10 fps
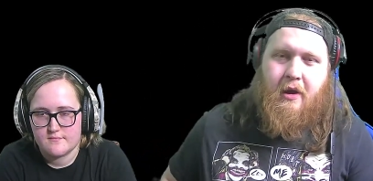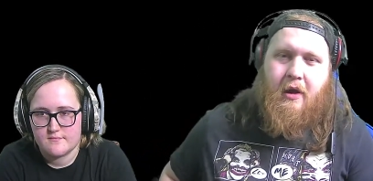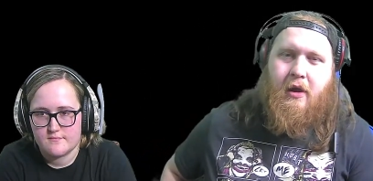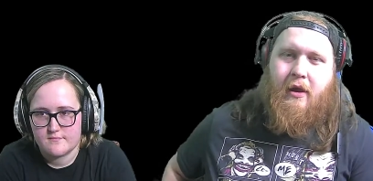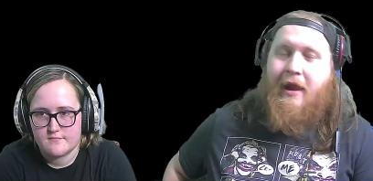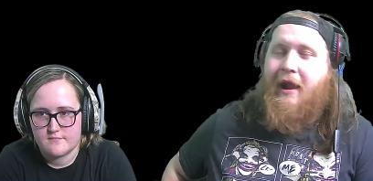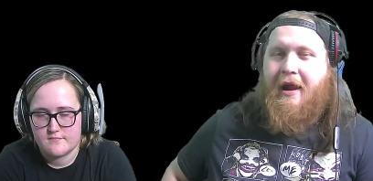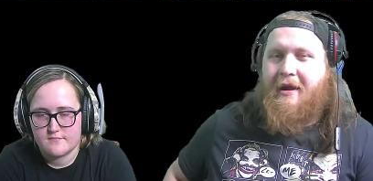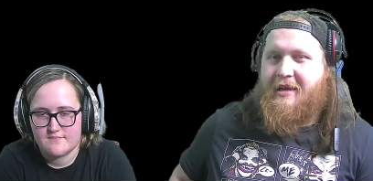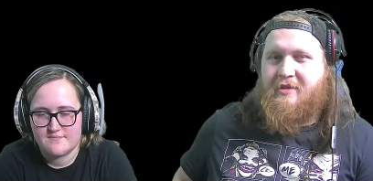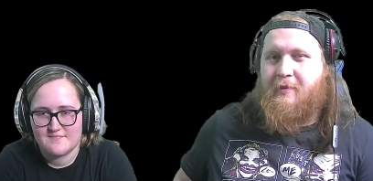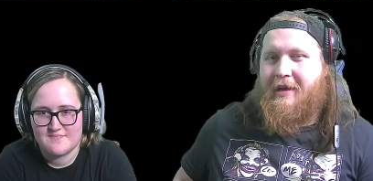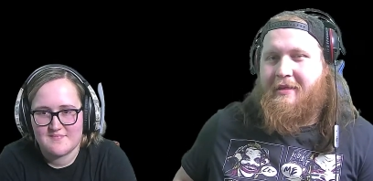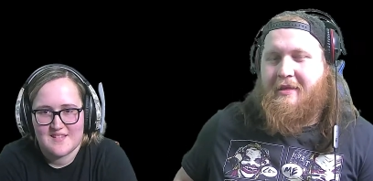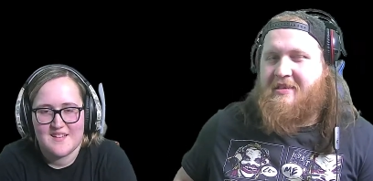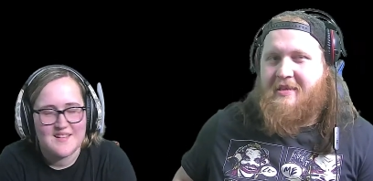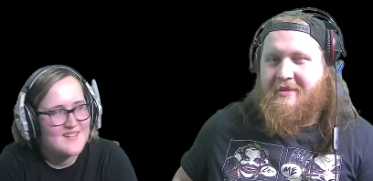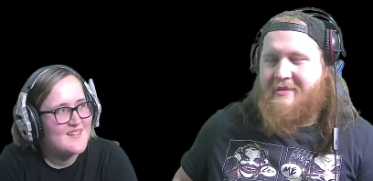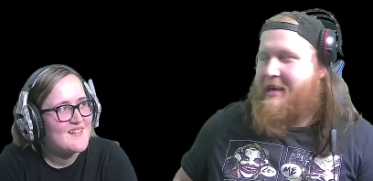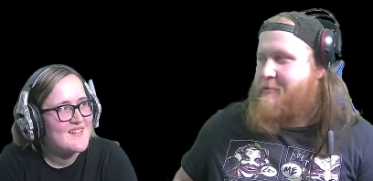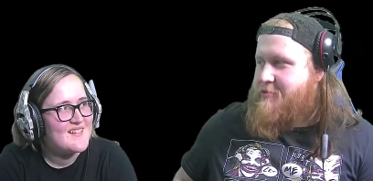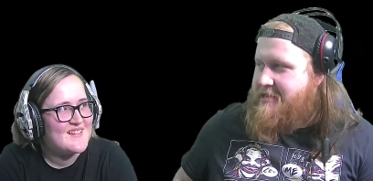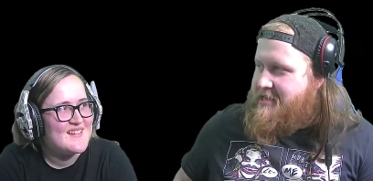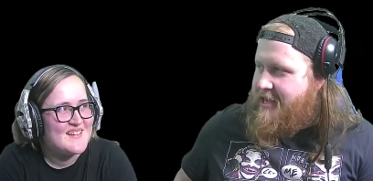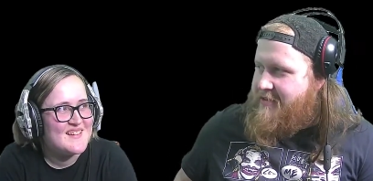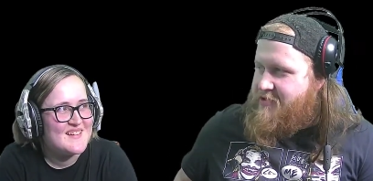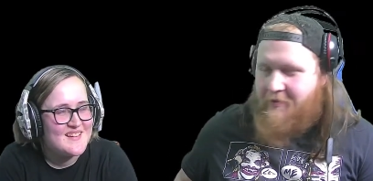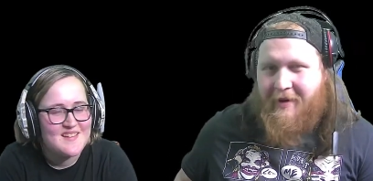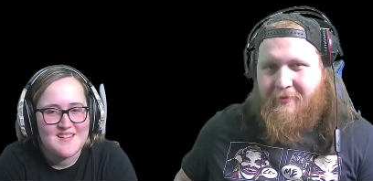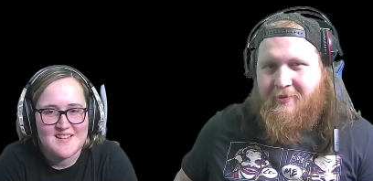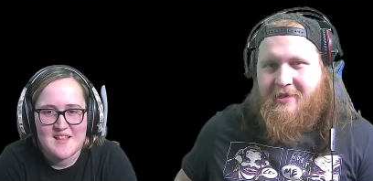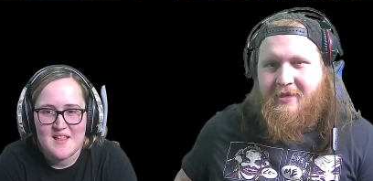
Speaker 1: Yeah, like it's weird that they still doubt this kind of stuff happens.